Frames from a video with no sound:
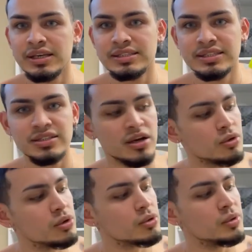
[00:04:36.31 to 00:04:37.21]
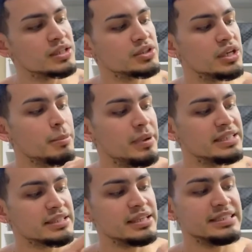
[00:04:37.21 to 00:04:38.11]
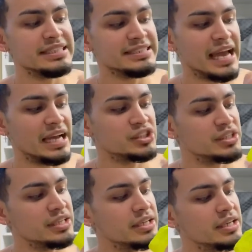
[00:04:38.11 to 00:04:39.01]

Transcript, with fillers: Is this not cool or what? So you can basically detach it.